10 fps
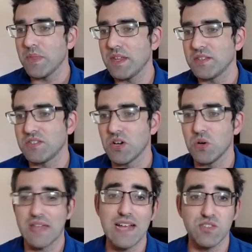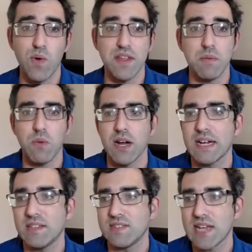So that's where the
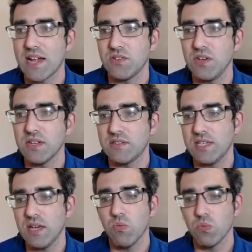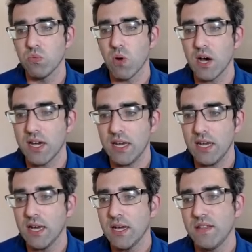market stands. You can see
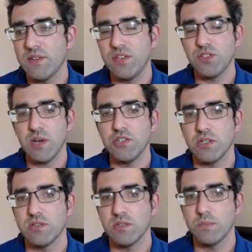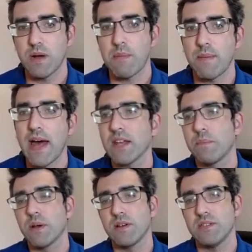why the situation is so problematic,
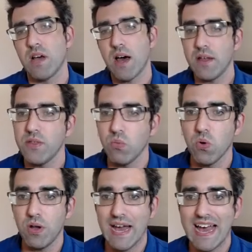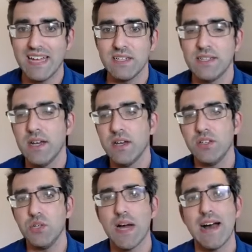because on the one hand,
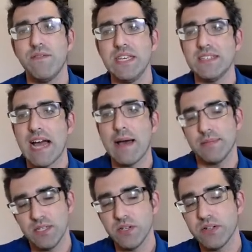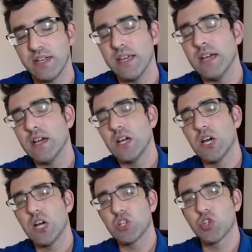you have these absolutely
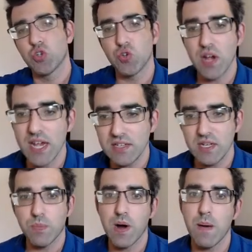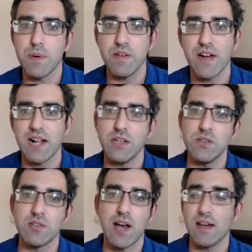crazy property
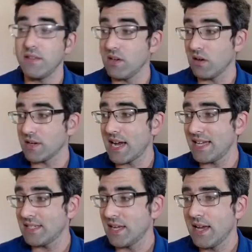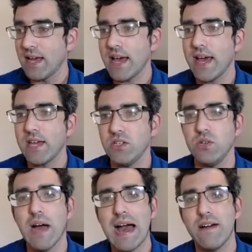values. On the other hand, you
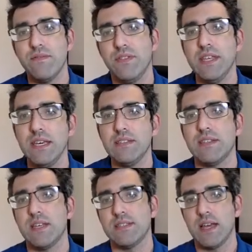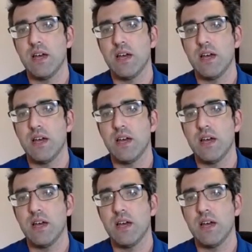have this